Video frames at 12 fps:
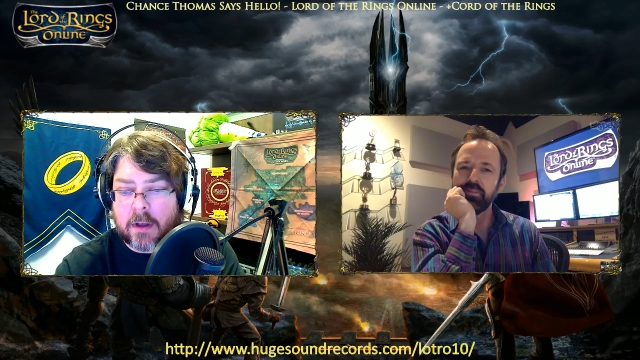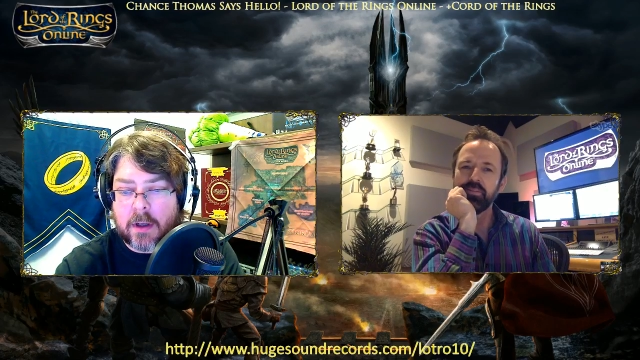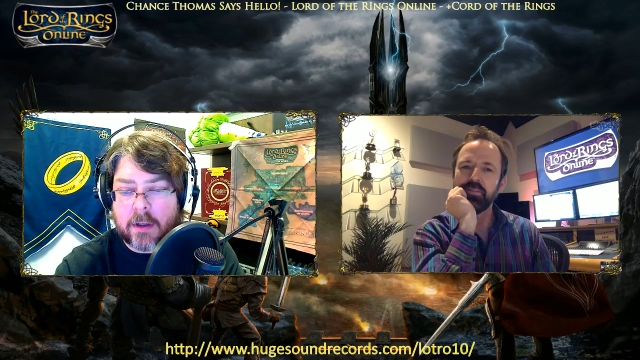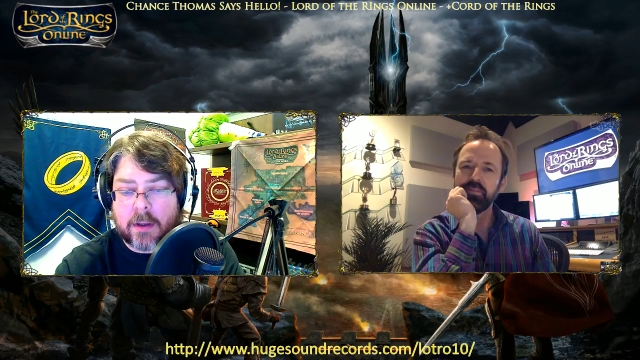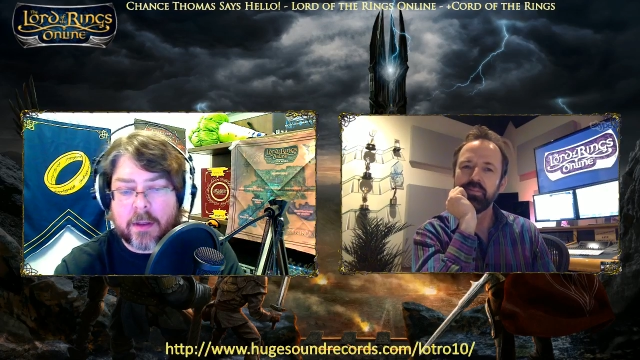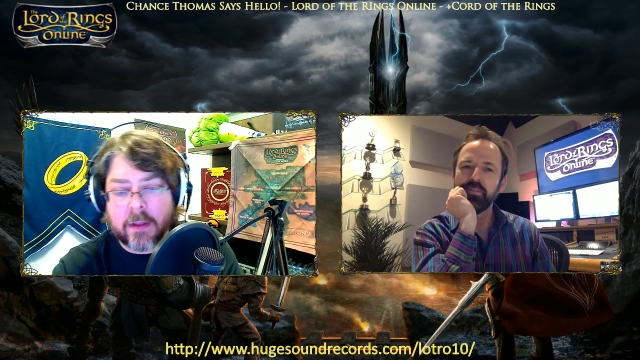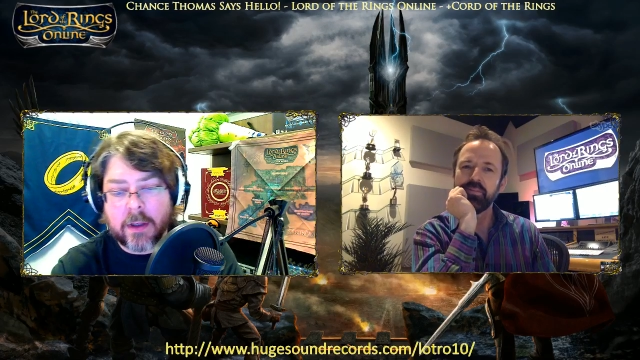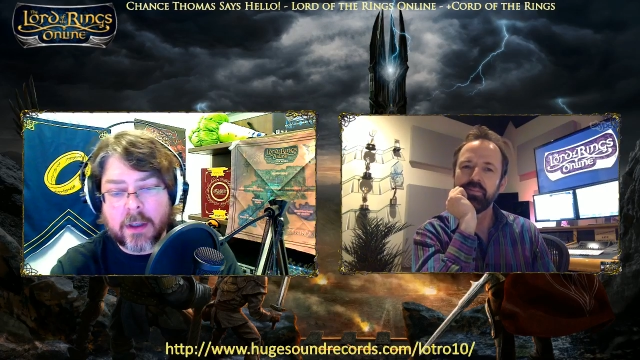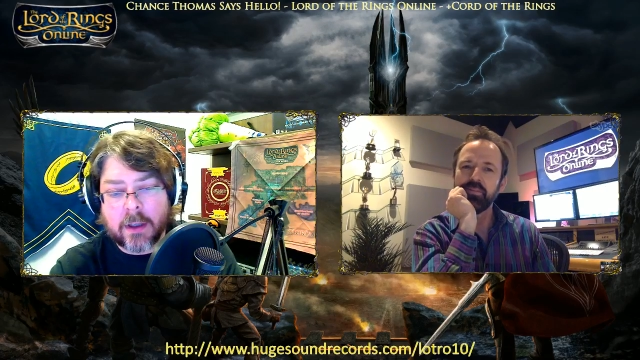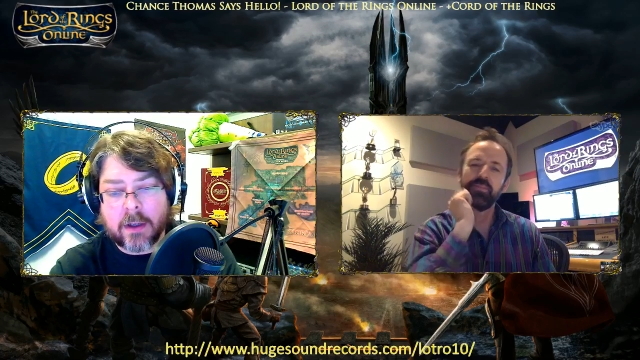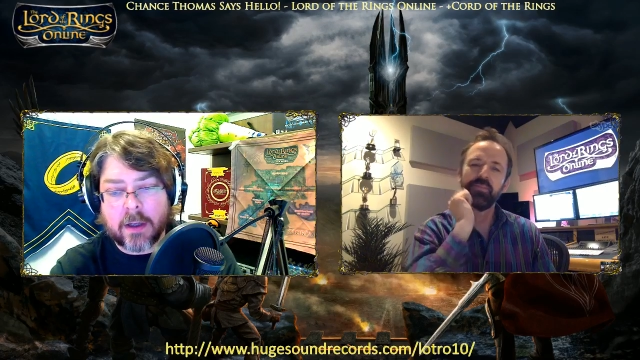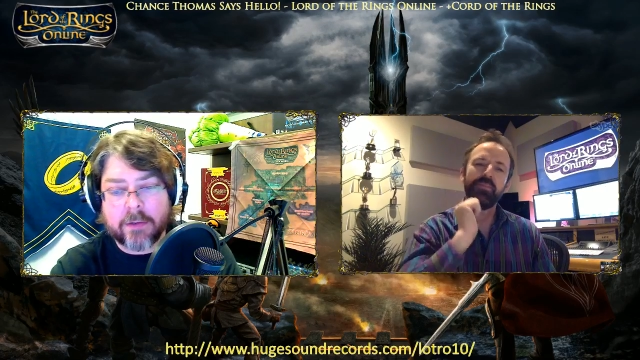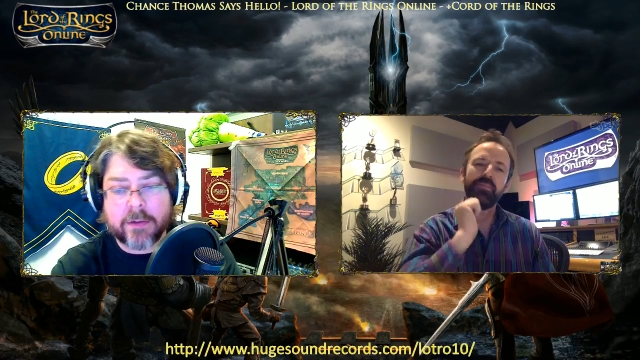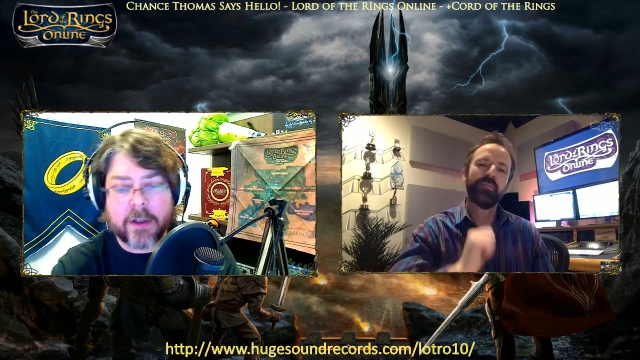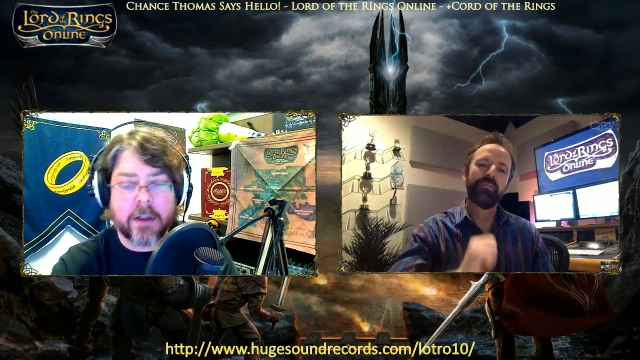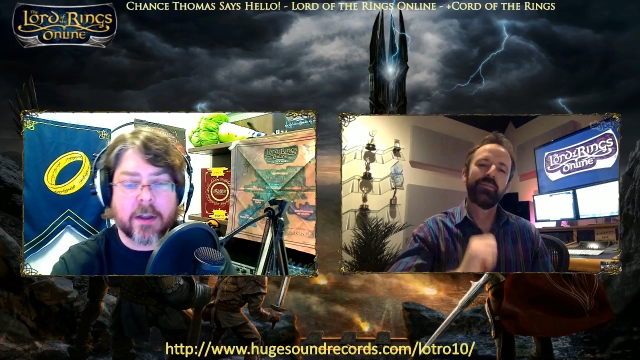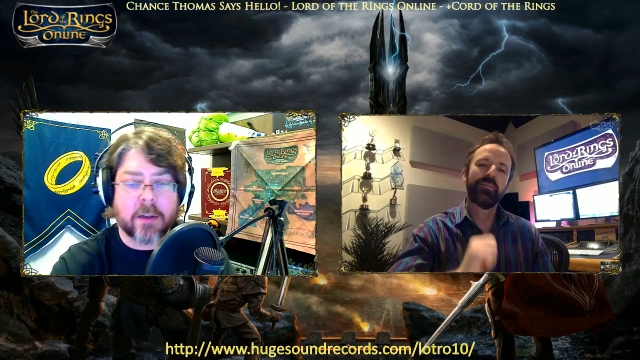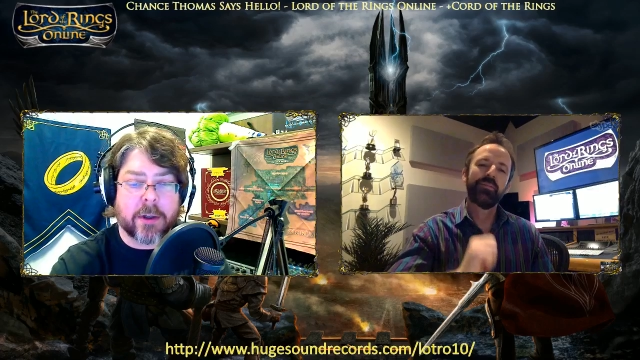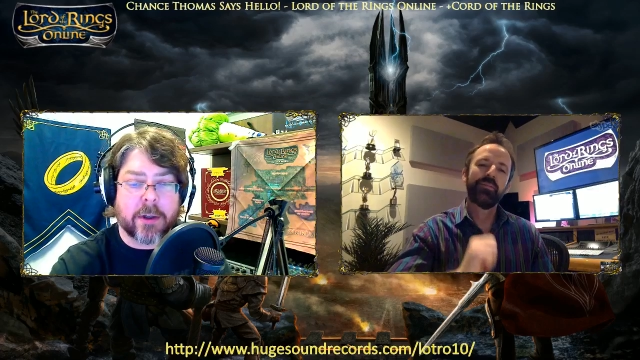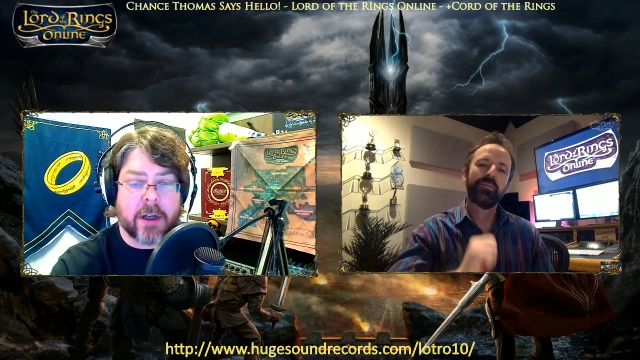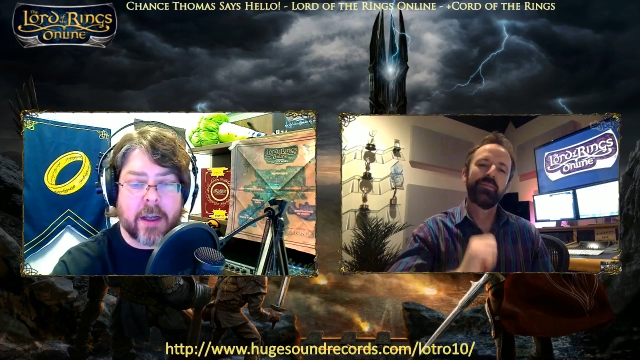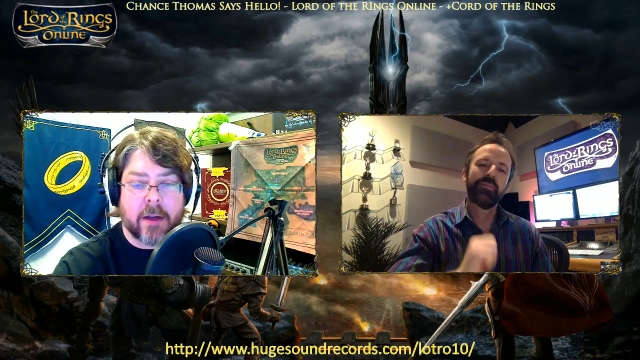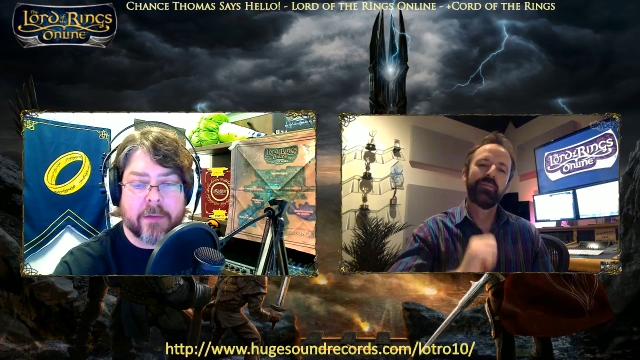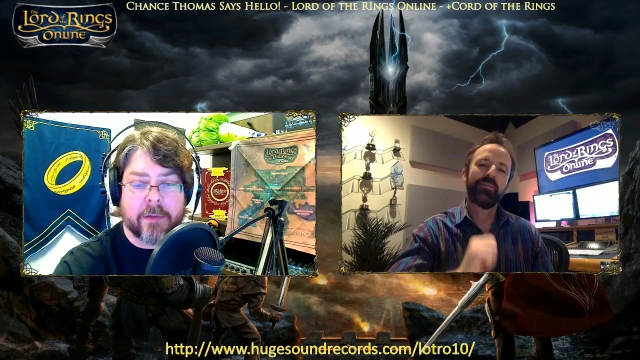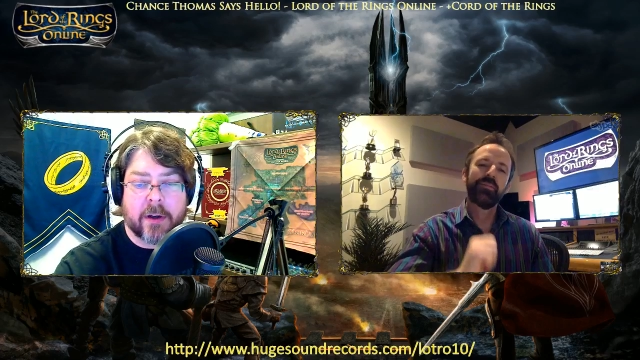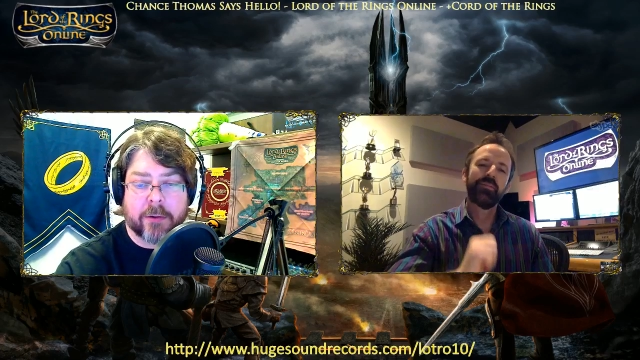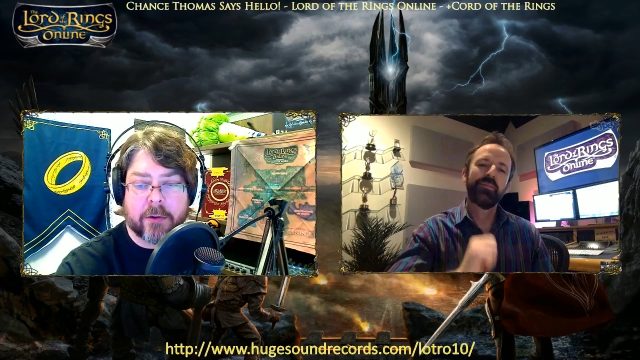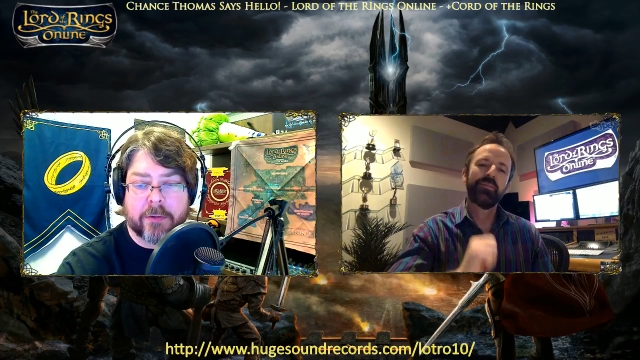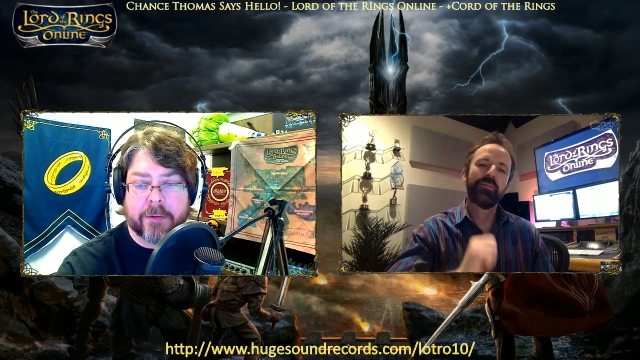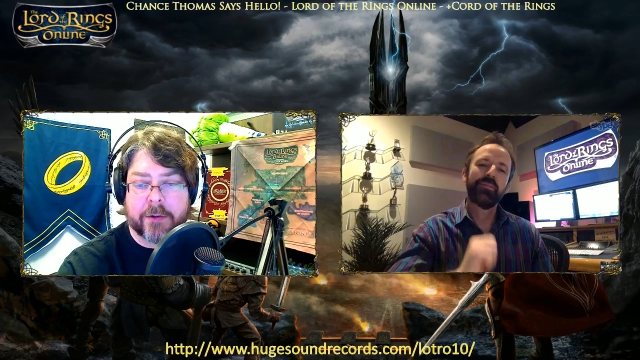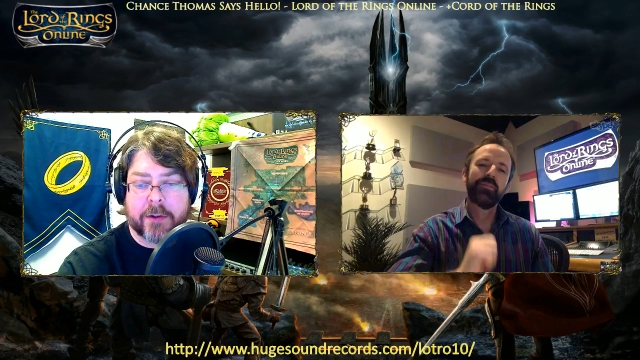Speaker 1: I think I've taken about a half hour of your